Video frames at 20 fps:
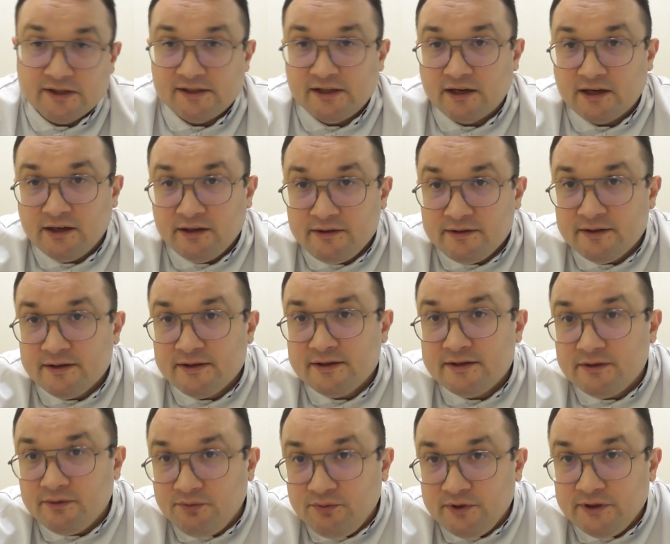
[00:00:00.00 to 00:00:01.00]

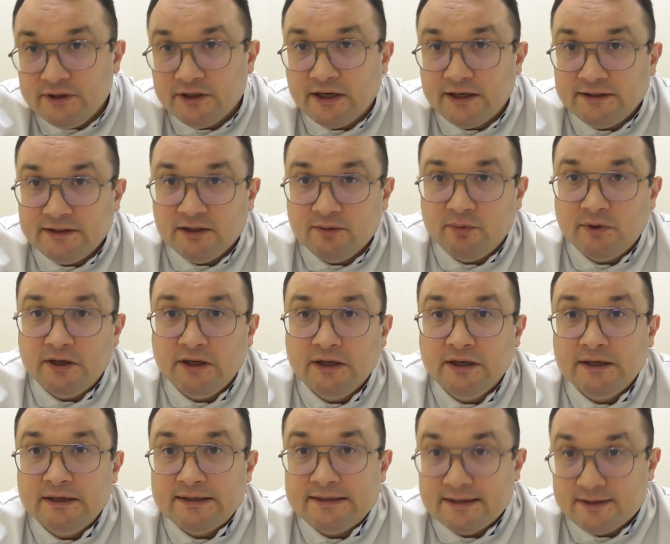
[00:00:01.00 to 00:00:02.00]
localizations, you can
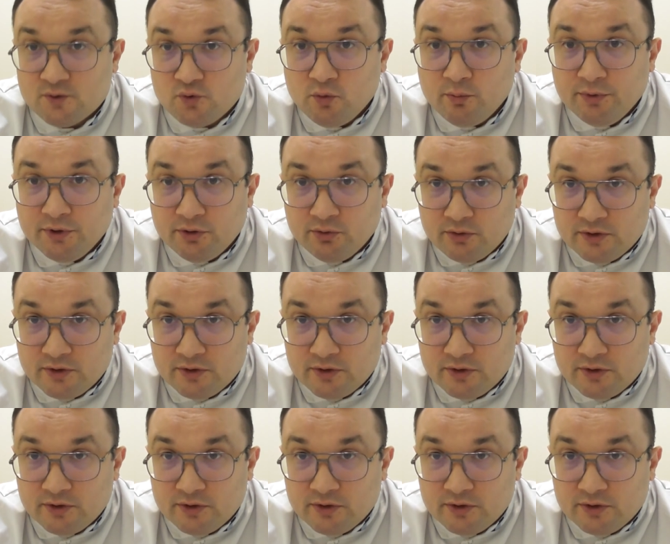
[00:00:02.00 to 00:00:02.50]
consult